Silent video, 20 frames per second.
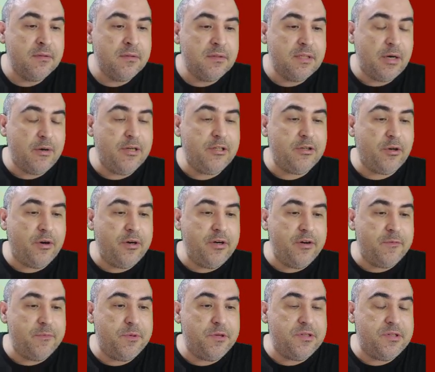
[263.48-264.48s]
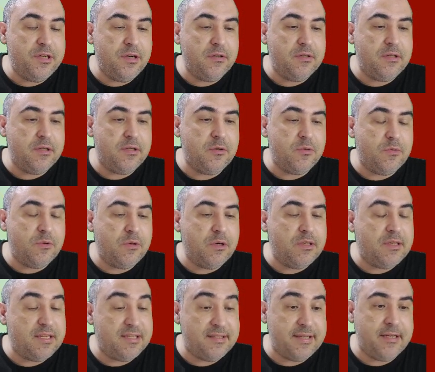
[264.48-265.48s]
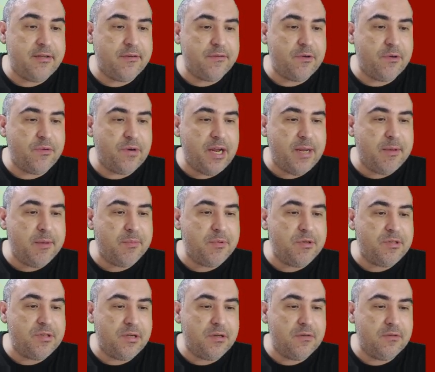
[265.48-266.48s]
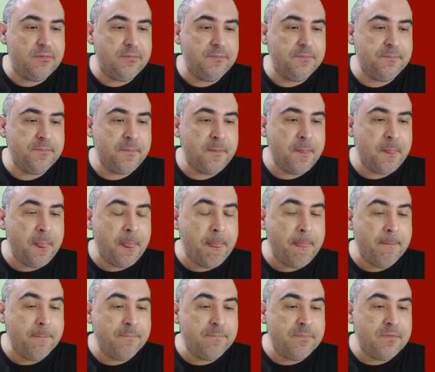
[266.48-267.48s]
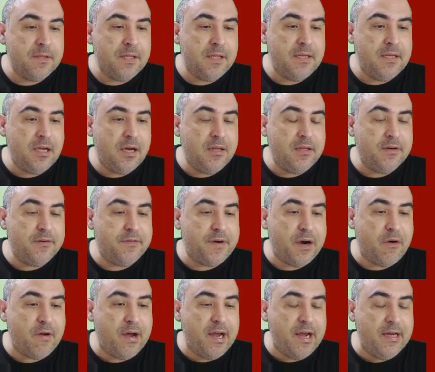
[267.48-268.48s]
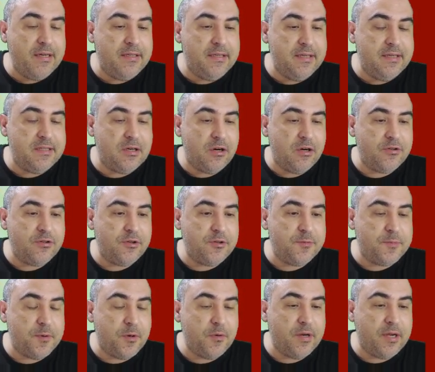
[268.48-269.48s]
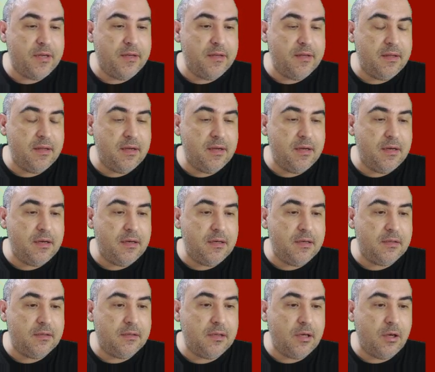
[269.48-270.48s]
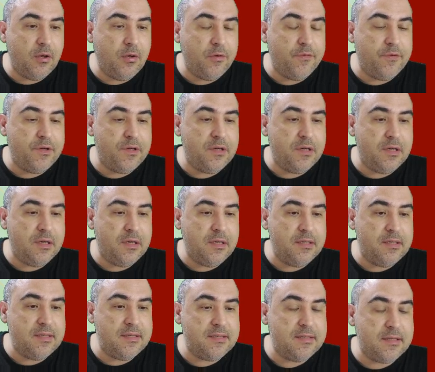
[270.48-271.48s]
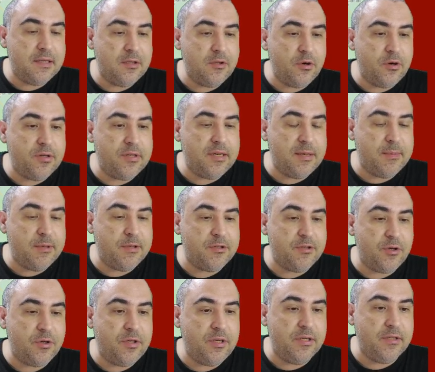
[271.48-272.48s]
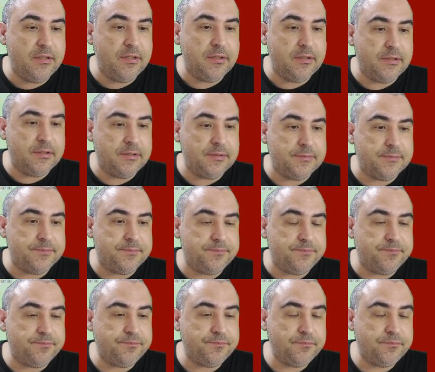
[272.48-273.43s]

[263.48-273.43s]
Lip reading: territory of Brazil, the state of Roraima in Brazil. And the other varieties are also spoken all over this northern Amazonian